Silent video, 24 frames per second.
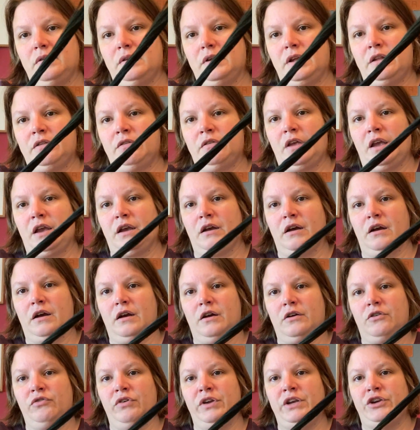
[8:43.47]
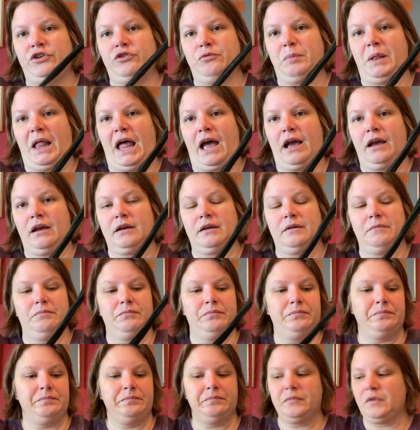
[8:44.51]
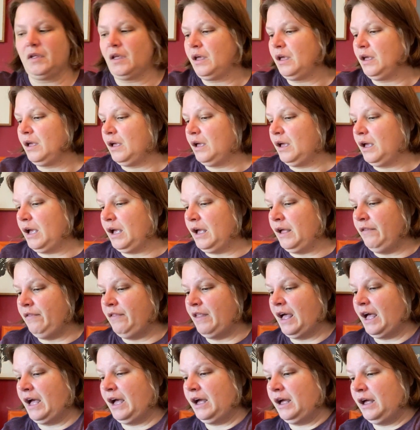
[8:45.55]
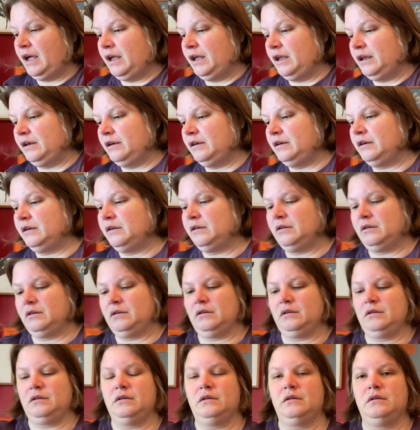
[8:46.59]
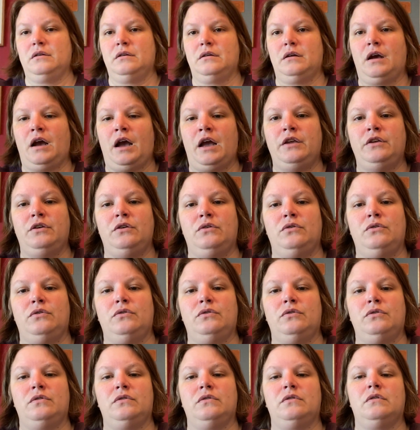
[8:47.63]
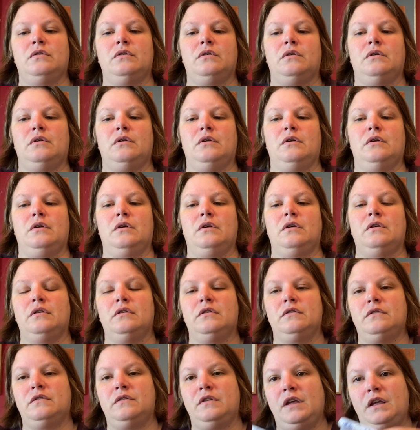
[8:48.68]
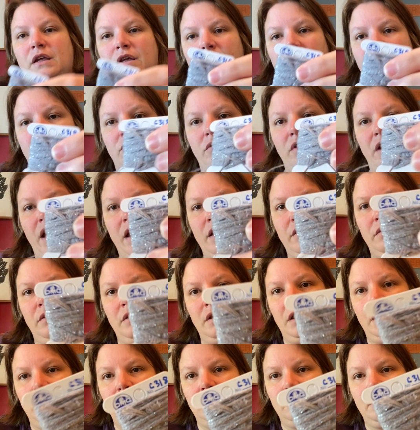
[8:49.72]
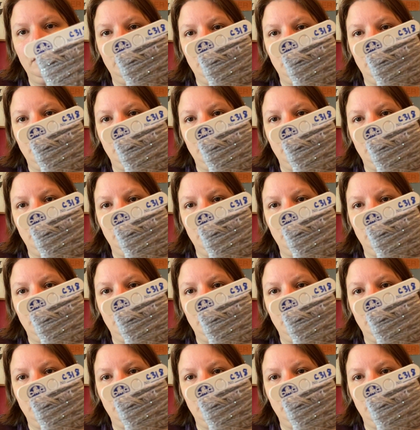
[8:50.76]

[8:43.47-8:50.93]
It's like a greenish black. And then I used C318,